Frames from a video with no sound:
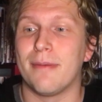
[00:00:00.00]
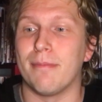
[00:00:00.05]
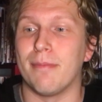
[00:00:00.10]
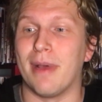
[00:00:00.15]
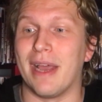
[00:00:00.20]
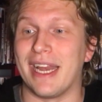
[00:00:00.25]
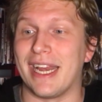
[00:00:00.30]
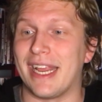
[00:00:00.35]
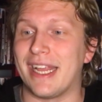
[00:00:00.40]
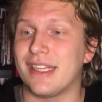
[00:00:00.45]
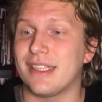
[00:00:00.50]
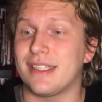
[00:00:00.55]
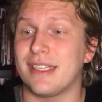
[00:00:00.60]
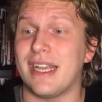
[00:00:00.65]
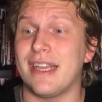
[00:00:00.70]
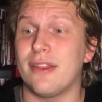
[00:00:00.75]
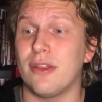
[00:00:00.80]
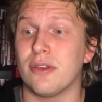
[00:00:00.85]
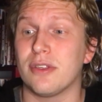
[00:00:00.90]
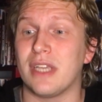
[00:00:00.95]
But
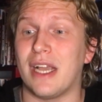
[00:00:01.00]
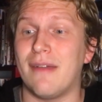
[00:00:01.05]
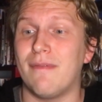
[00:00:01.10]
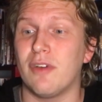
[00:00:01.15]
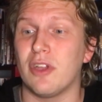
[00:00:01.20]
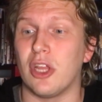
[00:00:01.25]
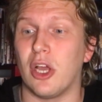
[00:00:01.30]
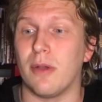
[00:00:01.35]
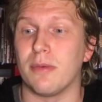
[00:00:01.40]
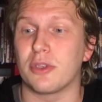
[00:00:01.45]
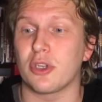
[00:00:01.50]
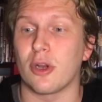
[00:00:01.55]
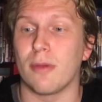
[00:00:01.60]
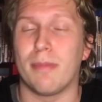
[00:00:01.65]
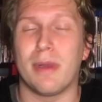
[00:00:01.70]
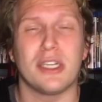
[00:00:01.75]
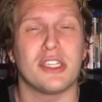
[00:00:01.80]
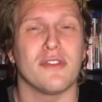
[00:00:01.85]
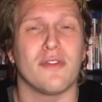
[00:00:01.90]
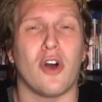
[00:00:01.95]
inside those envelopes are a
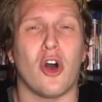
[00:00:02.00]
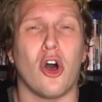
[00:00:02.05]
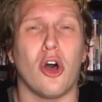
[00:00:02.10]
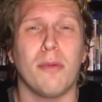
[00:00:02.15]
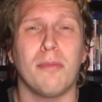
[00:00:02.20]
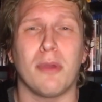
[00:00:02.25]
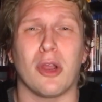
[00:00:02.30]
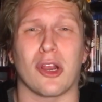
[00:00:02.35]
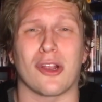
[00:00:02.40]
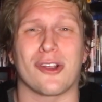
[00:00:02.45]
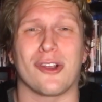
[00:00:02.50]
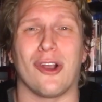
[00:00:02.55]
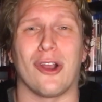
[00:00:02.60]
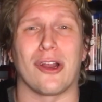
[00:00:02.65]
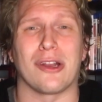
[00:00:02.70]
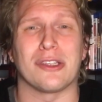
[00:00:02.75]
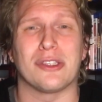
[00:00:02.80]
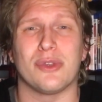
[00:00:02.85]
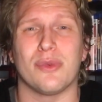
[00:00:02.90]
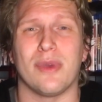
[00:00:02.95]
bunch of Hallmark
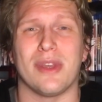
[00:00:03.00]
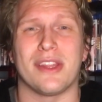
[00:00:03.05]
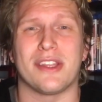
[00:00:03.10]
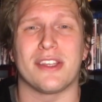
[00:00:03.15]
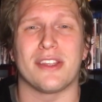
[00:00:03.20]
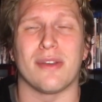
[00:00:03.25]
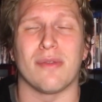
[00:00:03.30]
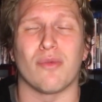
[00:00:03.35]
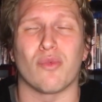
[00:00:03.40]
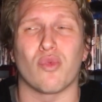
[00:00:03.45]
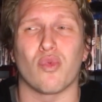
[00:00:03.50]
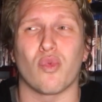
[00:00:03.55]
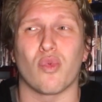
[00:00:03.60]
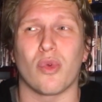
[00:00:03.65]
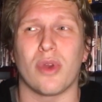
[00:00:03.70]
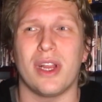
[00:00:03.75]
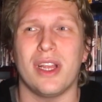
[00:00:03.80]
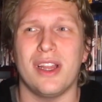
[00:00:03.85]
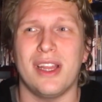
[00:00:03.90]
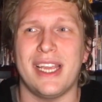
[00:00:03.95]
cards with some
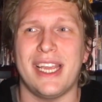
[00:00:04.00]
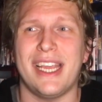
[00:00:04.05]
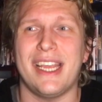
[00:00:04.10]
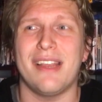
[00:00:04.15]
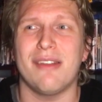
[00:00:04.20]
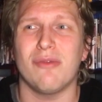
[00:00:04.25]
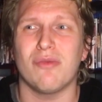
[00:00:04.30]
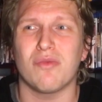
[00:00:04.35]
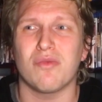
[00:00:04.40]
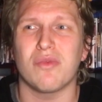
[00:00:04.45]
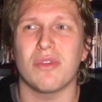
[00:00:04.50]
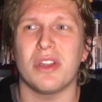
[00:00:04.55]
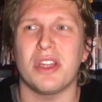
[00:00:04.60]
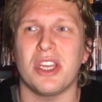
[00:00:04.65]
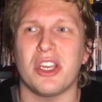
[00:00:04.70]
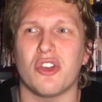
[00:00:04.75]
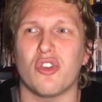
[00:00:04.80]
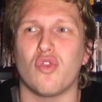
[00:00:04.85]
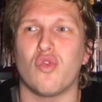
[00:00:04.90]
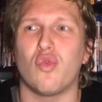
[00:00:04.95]
really,
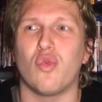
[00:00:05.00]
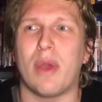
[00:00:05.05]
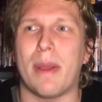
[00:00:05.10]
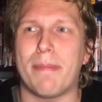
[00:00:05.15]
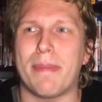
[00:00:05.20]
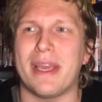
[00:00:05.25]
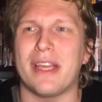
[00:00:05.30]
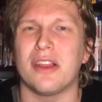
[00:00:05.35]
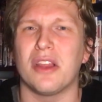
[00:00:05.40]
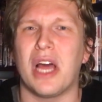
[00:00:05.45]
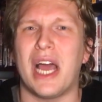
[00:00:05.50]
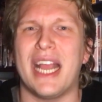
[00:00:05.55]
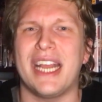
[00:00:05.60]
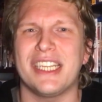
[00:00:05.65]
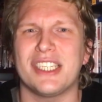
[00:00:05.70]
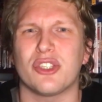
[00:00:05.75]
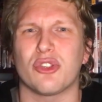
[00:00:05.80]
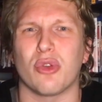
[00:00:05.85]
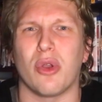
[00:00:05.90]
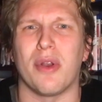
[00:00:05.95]
really quippy
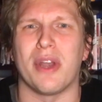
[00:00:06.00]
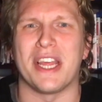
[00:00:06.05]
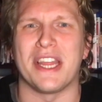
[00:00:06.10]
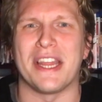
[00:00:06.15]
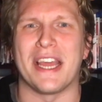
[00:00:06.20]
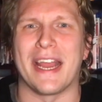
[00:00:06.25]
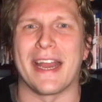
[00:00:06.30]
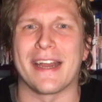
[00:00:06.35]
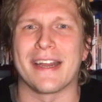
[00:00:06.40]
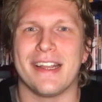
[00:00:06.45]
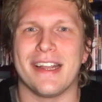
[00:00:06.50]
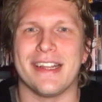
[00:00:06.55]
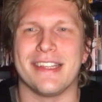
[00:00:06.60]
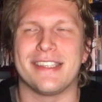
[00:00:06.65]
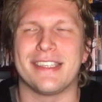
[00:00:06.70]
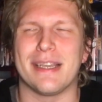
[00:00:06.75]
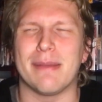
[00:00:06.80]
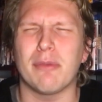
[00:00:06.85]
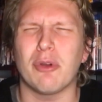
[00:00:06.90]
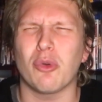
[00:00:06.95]
lines thrown in there. And
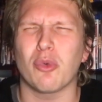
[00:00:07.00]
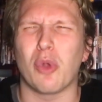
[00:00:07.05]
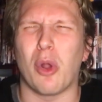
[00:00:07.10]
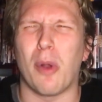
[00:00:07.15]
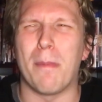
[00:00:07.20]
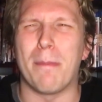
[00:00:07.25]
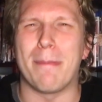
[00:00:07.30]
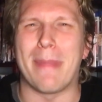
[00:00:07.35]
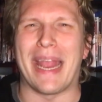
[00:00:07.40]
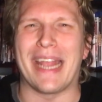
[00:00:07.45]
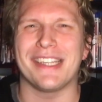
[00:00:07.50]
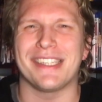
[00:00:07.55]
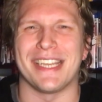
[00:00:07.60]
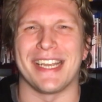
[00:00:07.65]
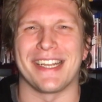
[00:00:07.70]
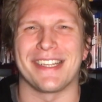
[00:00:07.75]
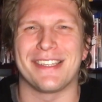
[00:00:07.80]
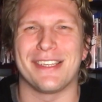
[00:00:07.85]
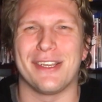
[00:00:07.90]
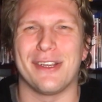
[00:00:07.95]
some are
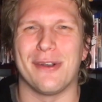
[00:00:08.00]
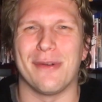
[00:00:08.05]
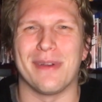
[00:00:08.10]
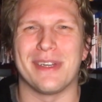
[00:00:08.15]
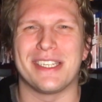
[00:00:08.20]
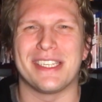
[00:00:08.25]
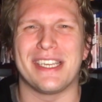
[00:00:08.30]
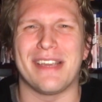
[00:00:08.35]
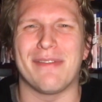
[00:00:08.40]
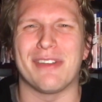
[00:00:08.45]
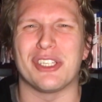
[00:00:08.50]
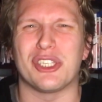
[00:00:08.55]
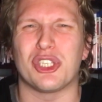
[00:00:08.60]
romantic too, which is even